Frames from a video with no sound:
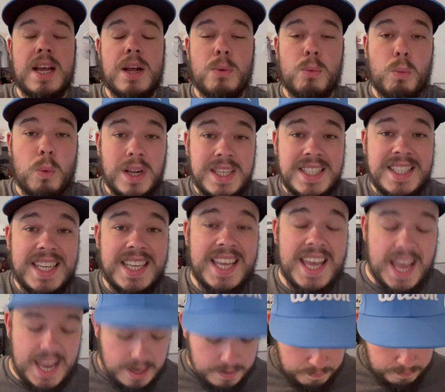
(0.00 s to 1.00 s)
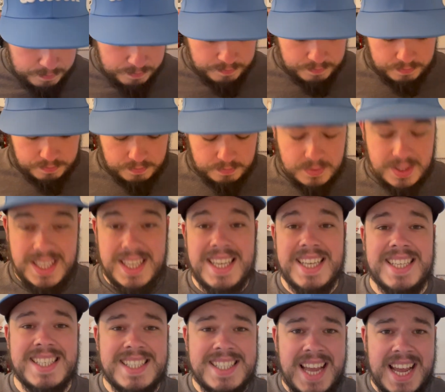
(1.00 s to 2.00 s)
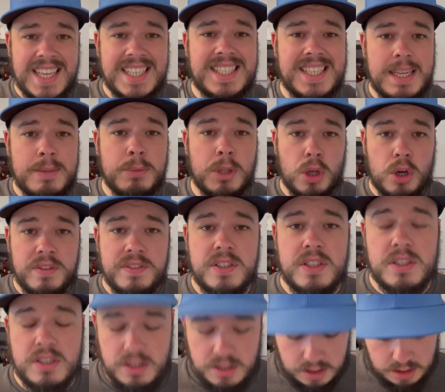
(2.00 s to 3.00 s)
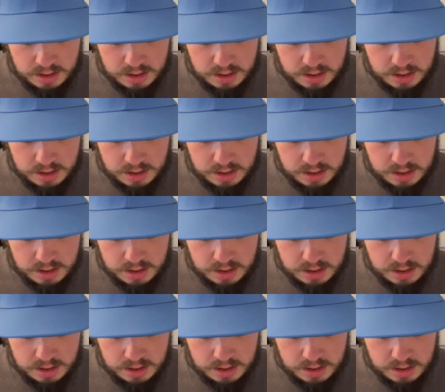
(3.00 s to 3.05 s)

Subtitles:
Once again, exact same lofts,